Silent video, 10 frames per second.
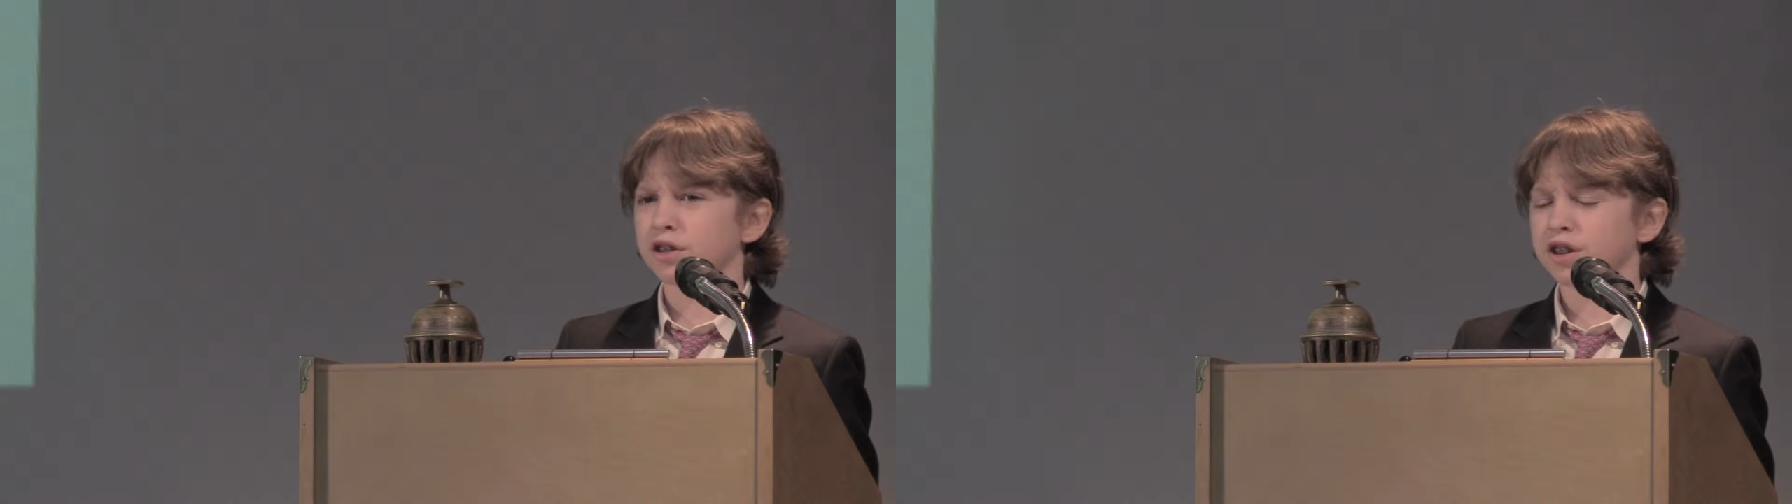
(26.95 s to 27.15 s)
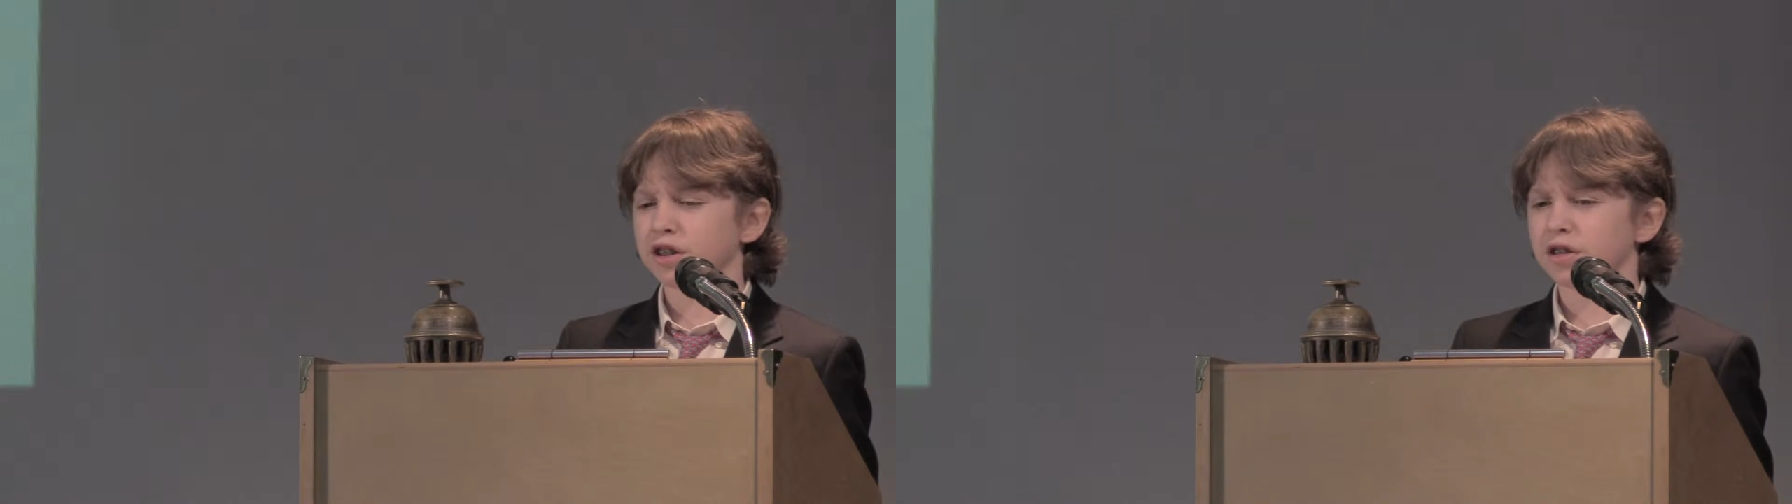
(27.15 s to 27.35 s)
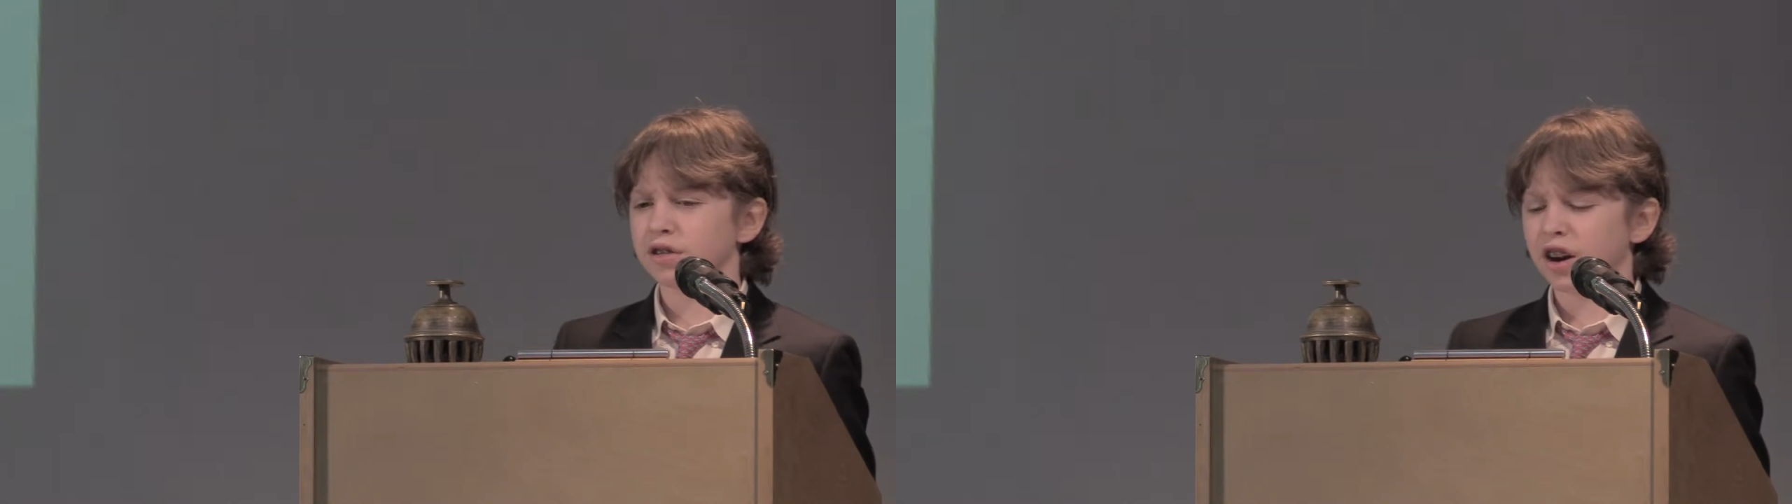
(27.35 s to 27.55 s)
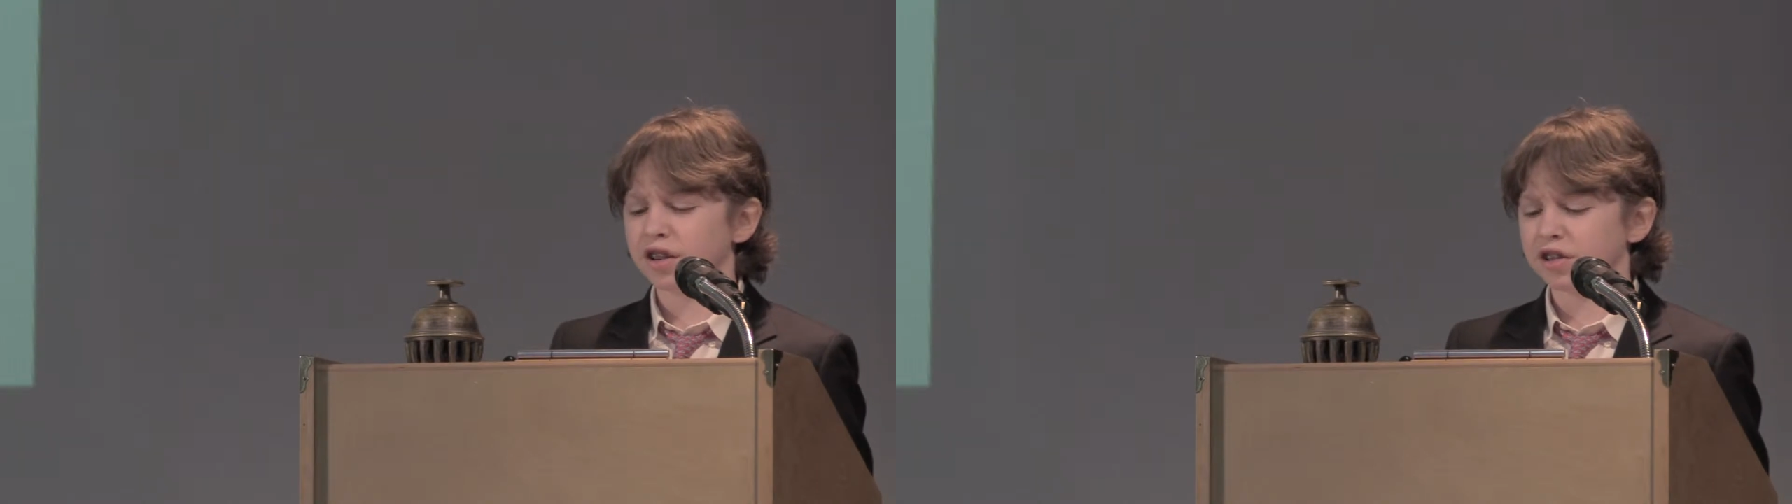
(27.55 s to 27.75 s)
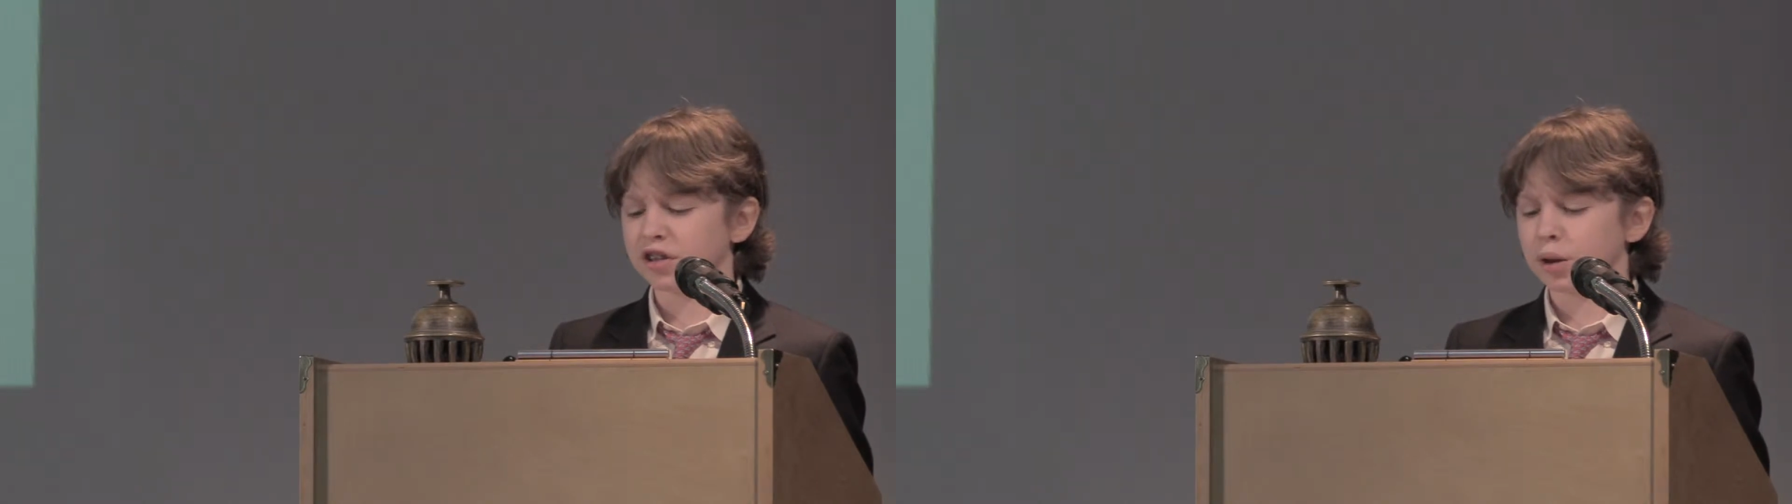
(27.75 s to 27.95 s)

artillery firing